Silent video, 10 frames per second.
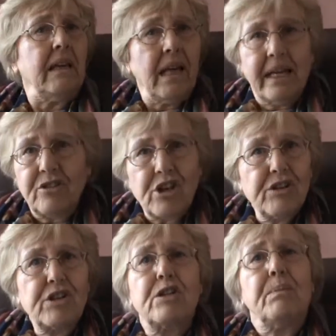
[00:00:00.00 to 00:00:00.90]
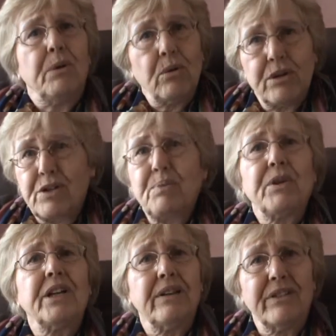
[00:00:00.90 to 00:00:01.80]
the lectures, the books,
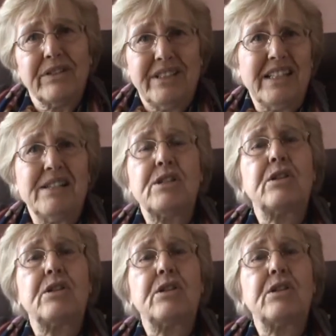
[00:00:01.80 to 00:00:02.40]
whatever it is